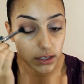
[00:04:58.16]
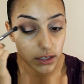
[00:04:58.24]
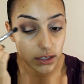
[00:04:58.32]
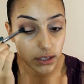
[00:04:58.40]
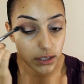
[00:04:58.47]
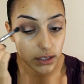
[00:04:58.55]

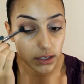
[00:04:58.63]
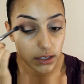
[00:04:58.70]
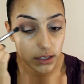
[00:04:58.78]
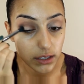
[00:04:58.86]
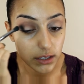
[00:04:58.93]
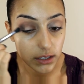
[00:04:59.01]

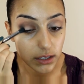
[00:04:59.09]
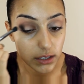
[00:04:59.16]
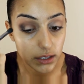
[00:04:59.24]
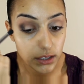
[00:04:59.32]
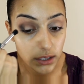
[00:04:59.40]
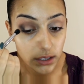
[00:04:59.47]

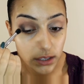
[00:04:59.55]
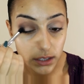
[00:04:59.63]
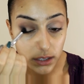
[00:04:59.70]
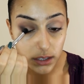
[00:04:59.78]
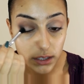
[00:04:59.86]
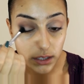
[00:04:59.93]

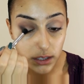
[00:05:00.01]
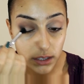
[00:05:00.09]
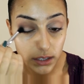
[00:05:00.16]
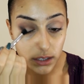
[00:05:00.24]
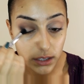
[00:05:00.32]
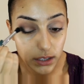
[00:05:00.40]

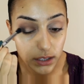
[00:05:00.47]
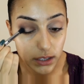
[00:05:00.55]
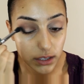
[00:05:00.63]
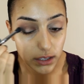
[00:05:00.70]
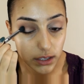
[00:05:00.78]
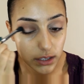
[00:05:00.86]

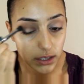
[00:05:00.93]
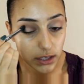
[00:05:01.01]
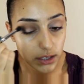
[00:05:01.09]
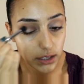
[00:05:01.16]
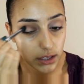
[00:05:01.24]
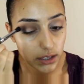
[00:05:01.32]

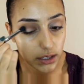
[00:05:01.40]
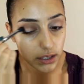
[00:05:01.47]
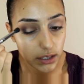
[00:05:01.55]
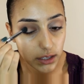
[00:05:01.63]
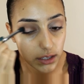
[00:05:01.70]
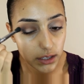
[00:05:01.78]

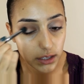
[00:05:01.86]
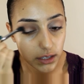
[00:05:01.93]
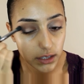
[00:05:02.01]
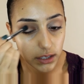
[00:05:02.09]
Nothing is said.